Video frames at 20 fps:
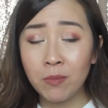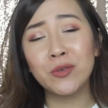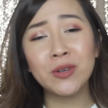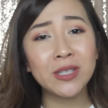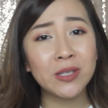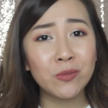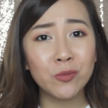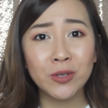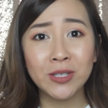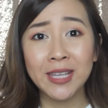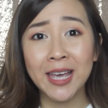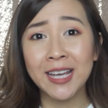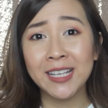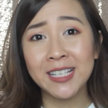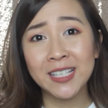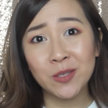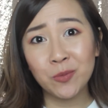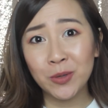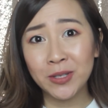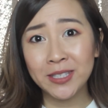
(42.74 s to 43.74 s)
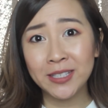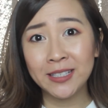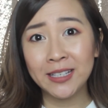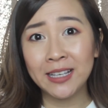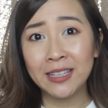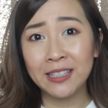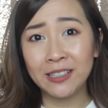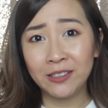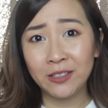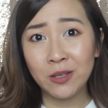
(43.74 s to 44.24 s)
The reason was I just wanted
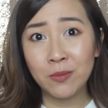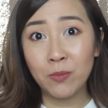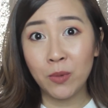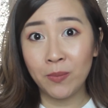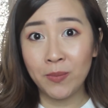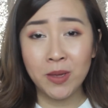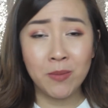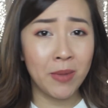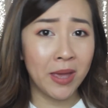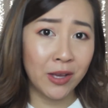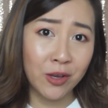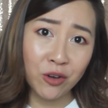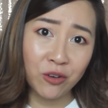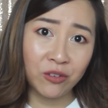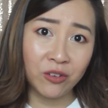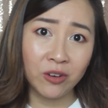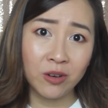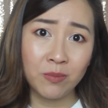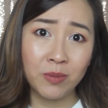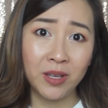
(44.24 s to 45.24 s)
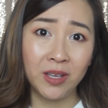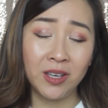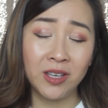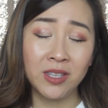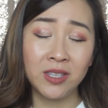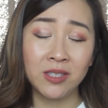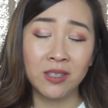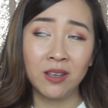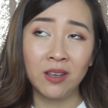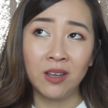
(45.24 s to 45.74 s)
a little mummy makeover
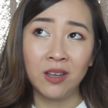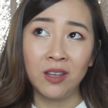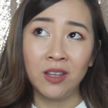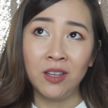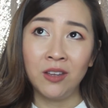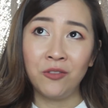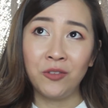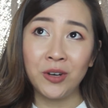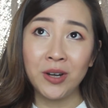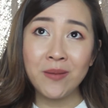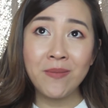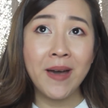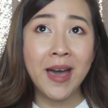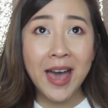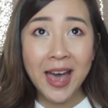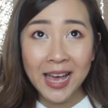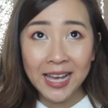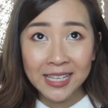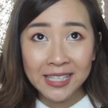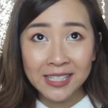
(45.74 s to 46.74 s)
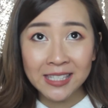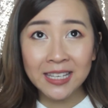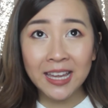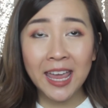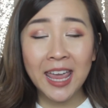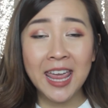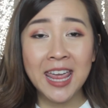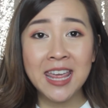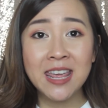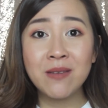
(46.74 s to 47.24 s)
because for the past
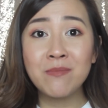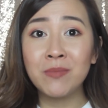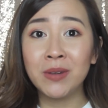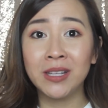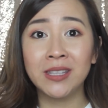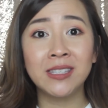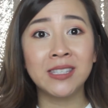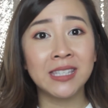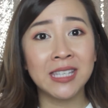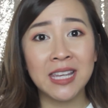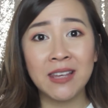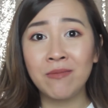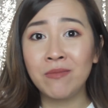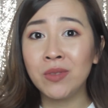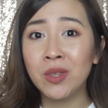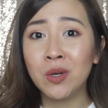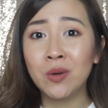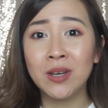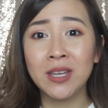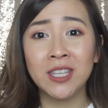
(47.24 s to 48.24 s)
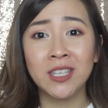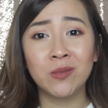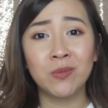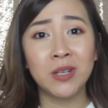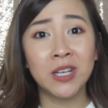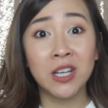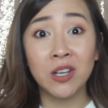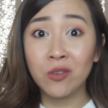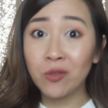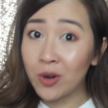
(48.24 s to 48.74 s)
8 months, even though it's
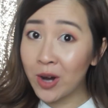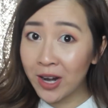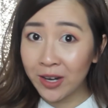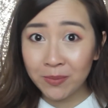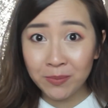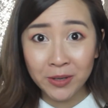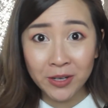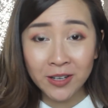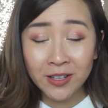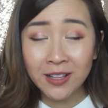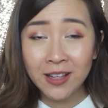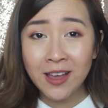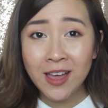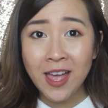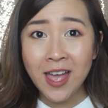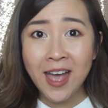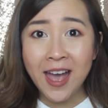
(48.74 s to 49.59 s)
been incredible,